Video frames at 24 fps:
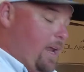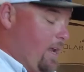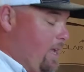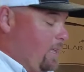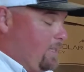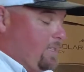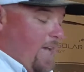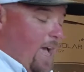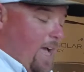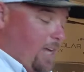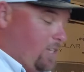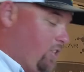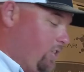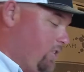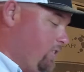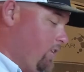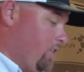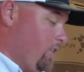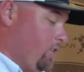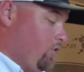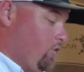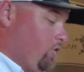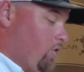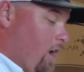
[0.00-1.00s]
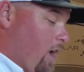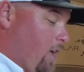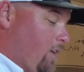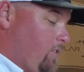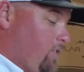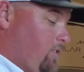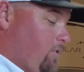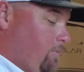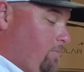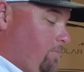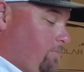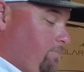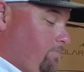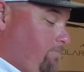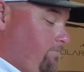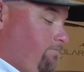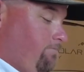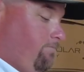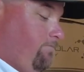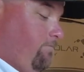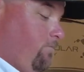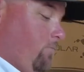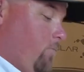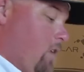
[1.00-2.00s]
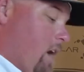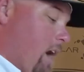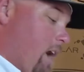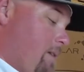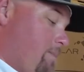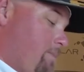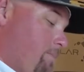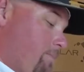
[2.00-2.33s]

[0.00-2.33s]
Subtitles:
attach it to the truss, right?